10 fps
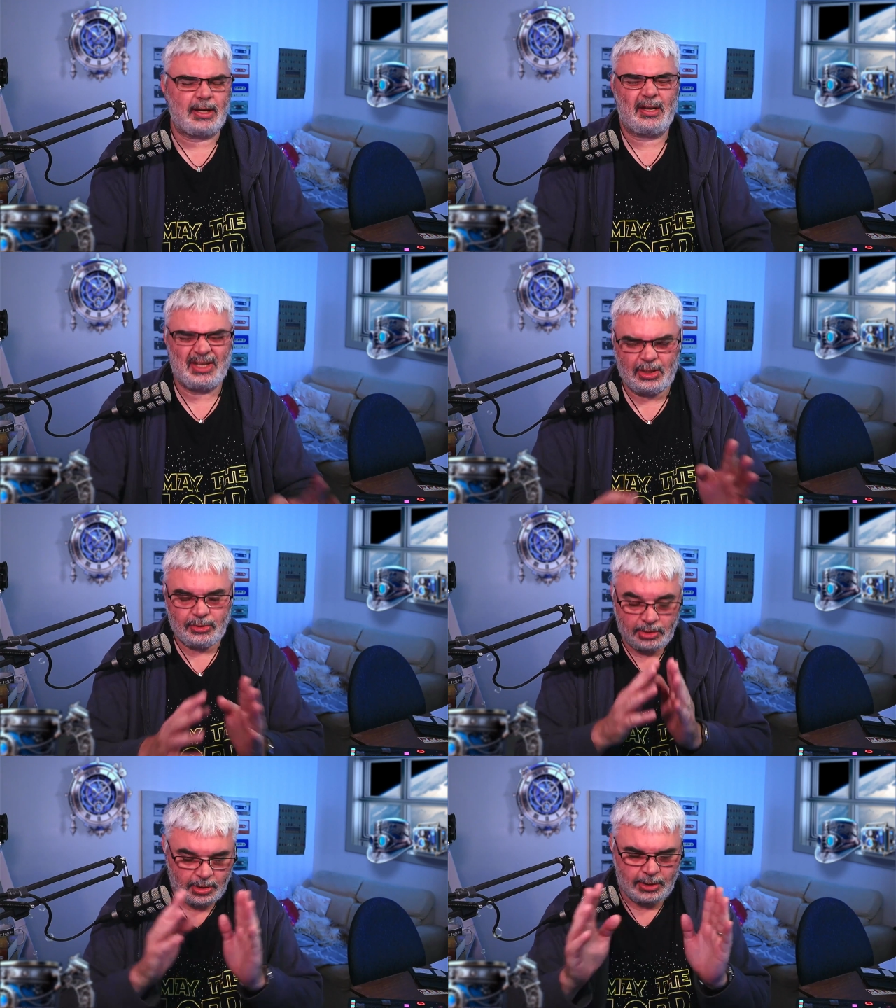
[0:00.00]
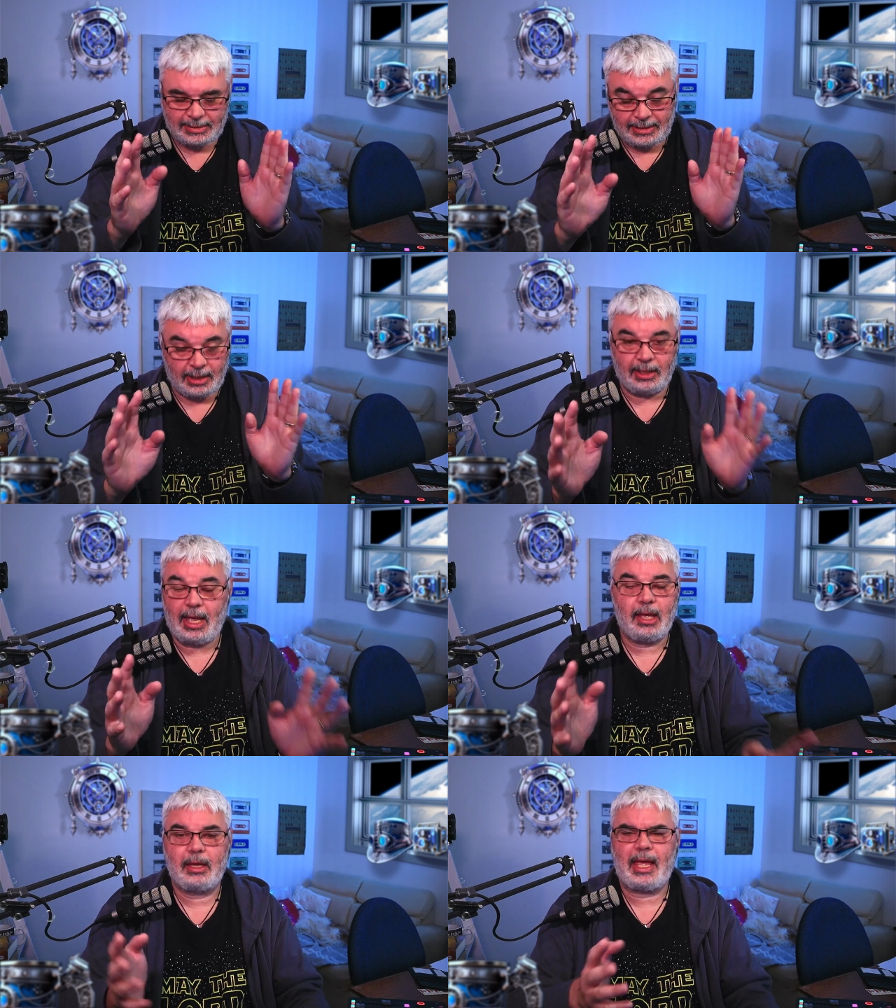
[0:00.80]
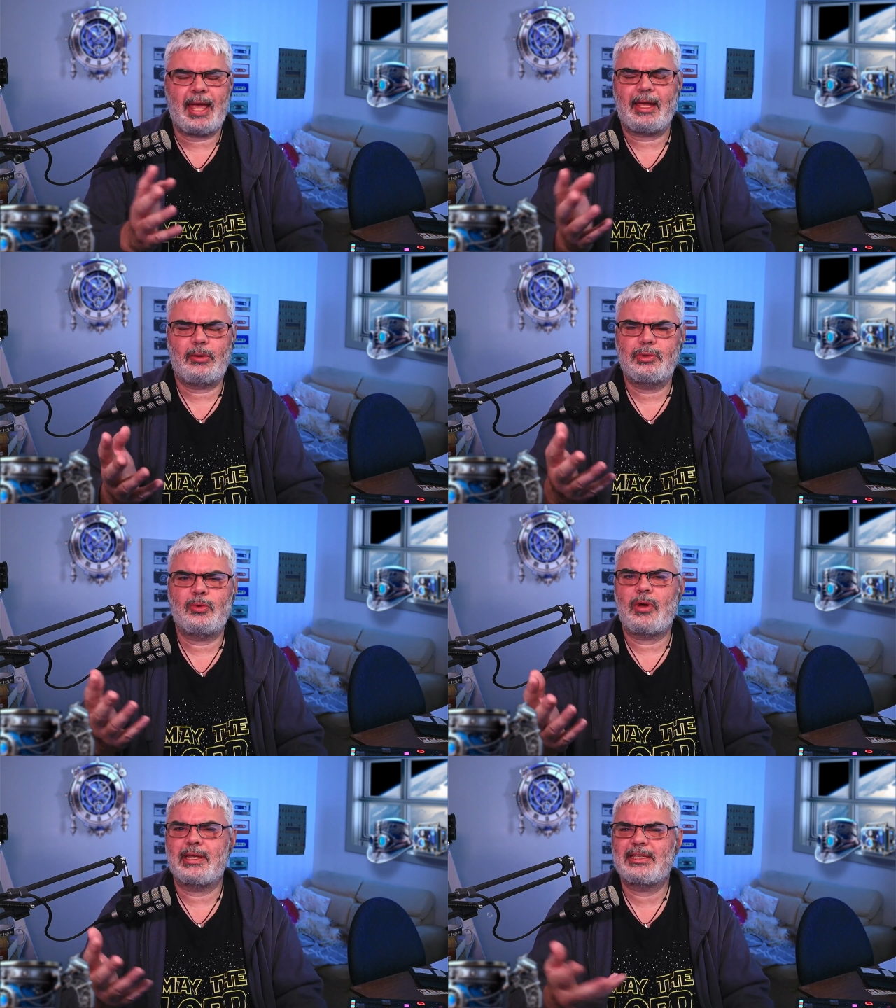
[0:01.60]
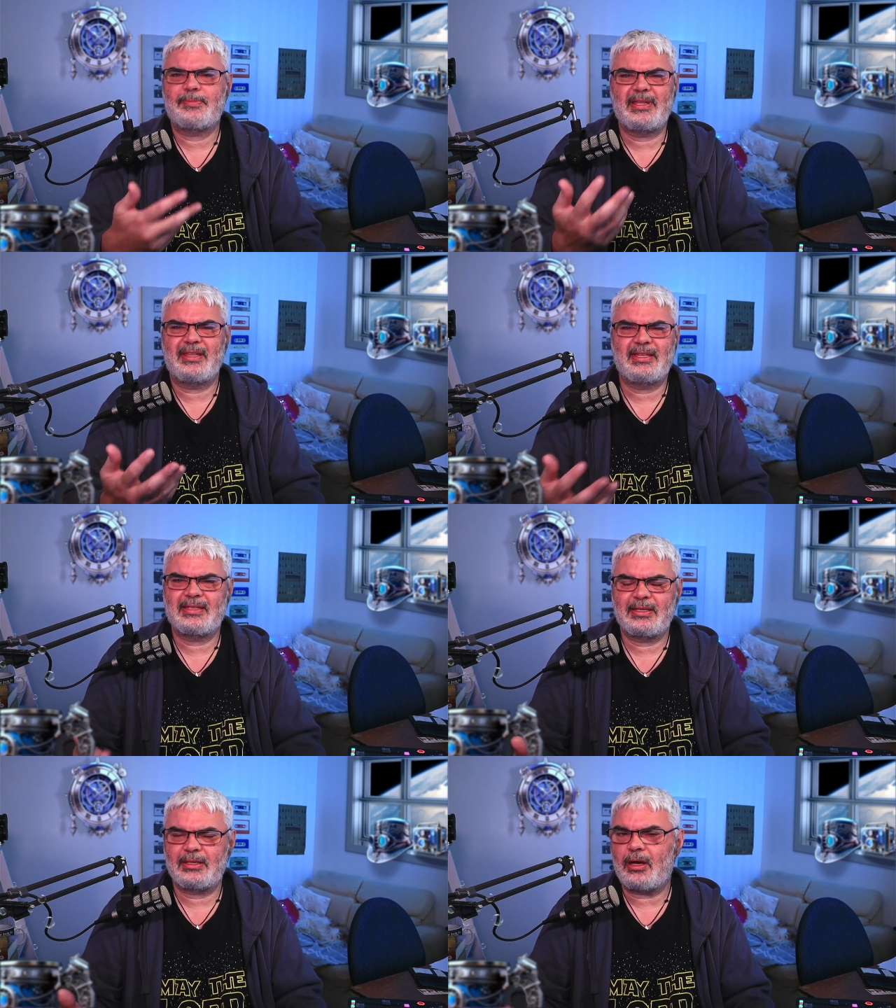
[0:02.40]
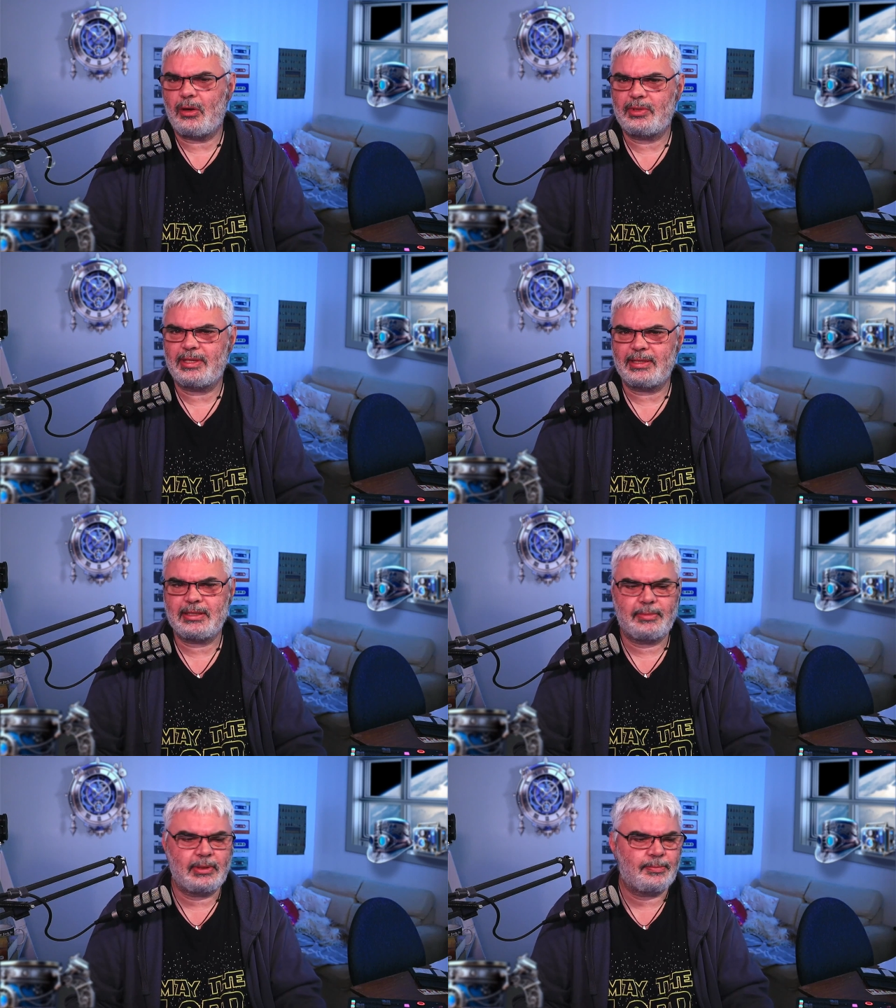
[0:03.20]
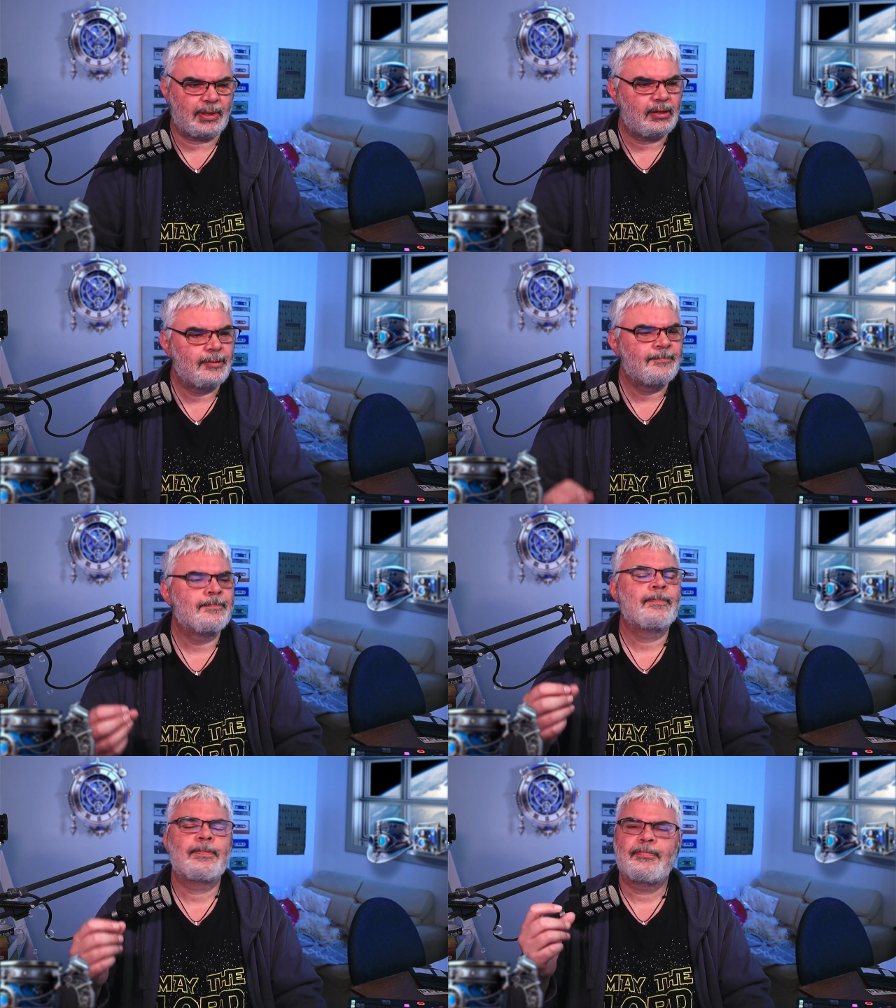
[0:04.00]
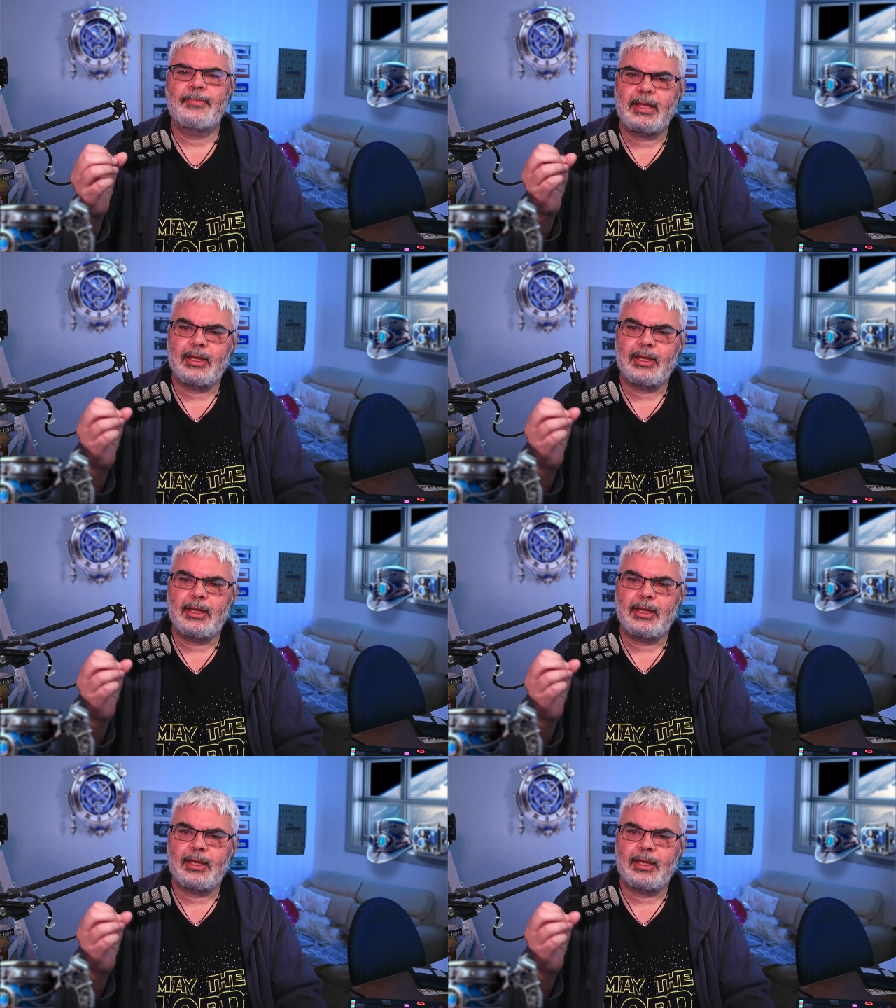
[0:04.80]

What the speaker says: And I know you're going to say, how do I spin this to the Old Testament? But it